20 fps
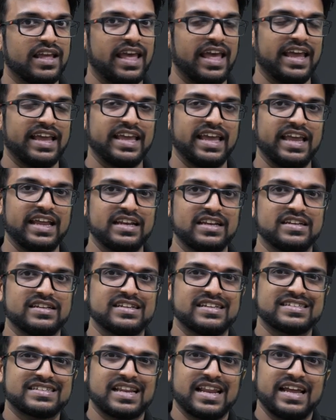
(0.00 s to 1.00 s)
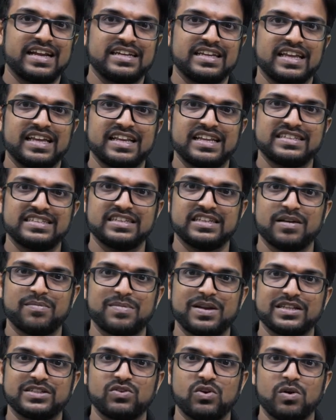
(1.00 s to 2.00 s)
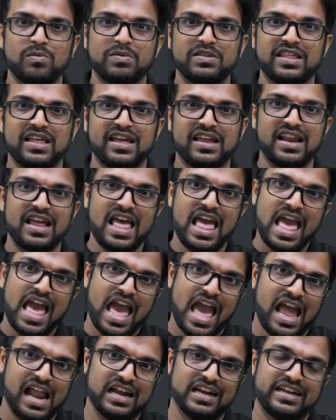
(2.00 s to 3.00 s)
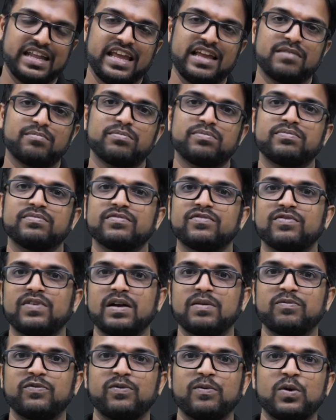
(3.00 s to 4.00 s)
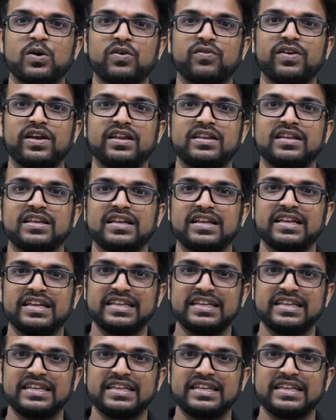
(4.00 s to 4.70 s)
Again, slight increase in temperature will be there. I will take one more weight.